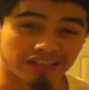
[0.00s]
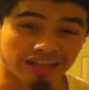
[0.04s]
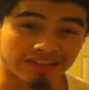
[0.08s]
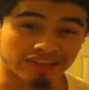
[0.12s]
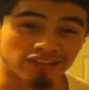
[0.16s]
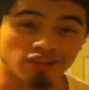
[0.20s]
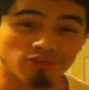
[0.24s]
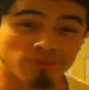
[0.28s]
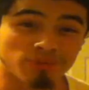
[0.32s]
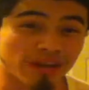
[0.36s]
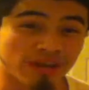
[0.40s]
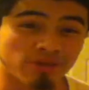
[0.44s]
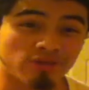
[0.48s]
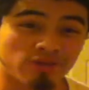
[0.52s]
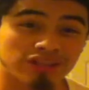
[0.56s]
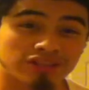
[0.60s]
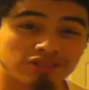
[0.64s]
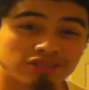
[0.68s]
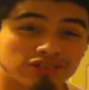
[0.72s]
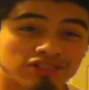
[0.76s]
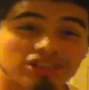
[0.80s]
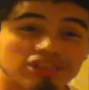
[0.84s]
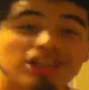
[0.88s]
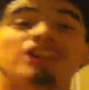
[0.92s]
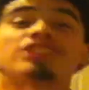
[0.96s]
Like nobody
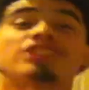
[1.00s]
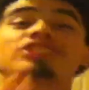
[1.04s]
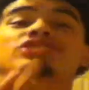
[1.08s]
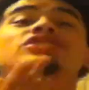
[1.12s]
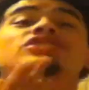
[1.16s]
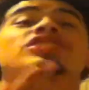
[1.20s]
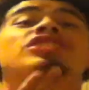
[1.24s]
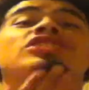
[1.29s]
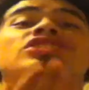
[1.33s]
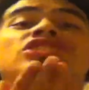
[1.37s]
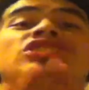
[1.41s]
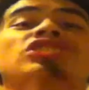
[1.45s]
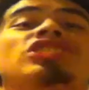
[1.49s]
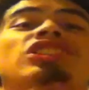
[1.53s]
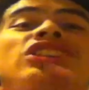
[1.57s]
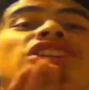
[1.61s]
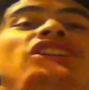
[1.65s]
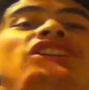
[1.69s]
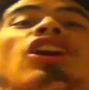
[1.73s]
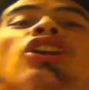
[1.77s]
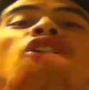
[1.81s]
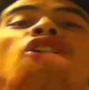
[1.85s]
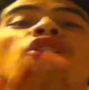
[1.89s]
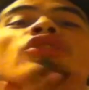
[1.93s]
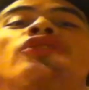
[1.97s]
wants to touch this
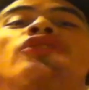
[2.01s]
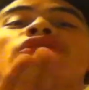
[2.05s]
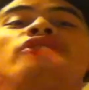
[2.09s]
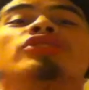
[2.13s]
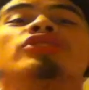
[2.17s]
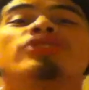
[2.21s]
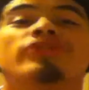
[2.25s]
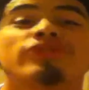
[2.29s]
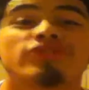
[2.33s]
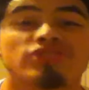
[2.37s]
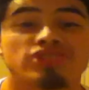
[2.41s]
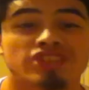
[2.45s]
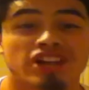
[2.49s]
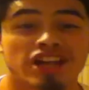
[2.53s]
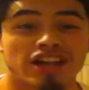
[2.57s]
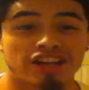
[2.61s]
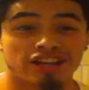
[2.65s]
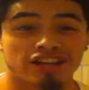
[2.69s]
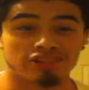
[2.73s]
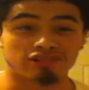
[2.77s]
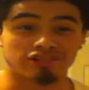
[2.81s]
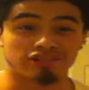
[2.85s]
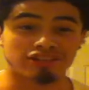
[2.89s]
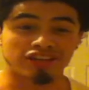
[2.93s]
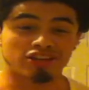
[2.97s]
shit all over your
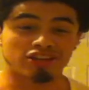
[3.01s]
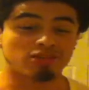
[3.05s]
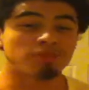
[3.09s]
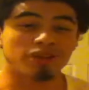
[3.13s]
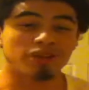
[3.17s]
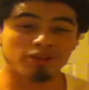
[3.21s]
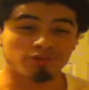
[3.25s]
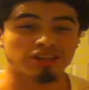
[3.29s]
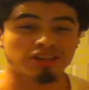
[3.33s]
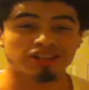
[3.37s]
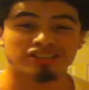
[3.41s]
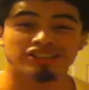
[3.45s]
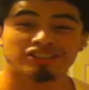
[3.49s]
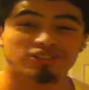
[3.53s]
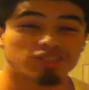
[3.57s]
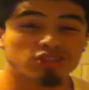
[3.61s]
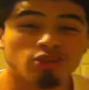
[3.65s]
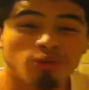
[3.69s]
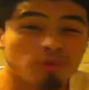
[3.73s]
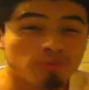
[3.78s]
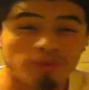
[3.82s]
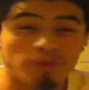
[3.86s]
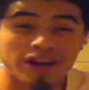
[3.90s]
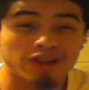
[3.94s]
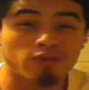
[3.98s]
vagina, okay? Nobody wants
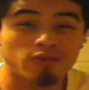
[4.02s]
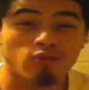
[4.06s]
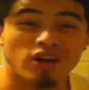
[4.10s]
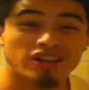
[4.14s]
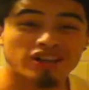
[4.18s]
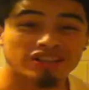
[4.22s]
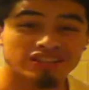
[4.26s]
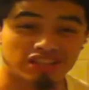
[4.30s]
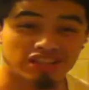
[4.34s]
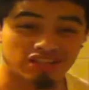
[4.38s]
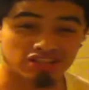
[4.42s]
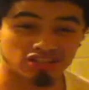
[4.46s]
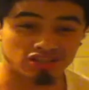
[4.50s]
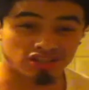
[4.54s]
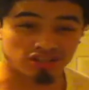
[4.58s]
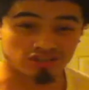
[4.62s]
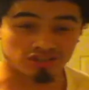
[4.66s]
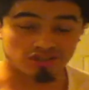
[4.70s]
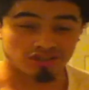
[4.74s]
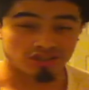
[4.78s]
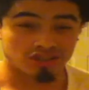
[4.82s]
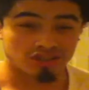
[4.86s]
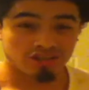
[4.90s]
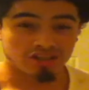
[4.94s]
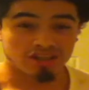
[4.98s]
nobody wants that
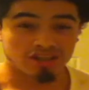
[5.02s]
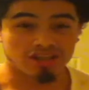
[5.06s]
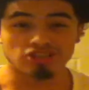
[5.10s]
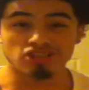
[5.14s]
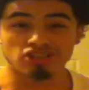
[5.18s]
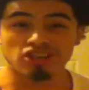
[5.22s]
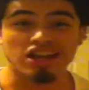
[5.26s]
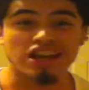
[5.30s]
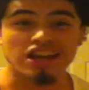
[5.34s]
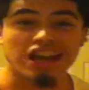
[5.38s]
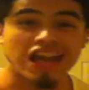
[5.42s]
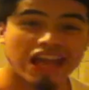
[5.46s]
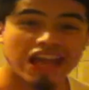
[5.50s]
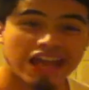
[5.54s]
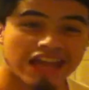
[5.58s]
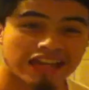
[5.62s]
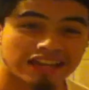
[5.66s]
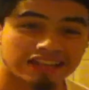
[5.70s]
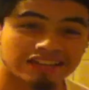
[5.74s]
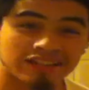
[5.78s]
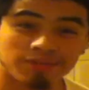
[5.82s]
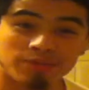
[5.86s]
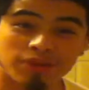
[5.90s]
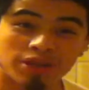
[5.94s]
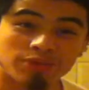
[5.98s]
shit. And your
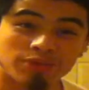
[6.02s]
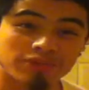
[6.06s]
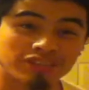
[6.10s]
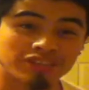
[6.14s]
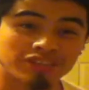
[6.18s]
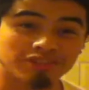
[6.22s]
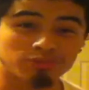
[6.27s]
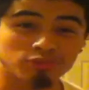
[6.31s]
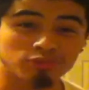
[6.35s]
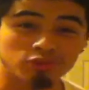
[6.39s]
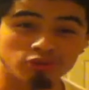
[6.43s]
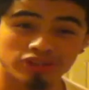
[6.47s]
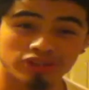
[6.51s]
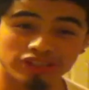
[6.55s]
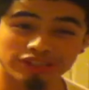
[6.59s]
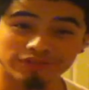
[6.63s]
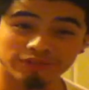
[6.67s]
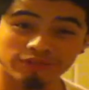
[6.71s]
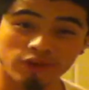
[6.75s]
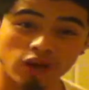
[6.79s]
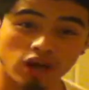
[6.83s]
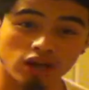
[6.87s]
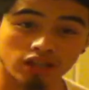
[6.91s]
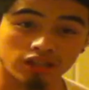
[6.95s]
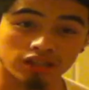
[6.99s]
legs, they better be smooth as
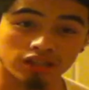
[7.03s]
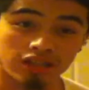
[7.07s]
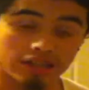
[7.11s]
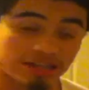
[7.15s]
fuck.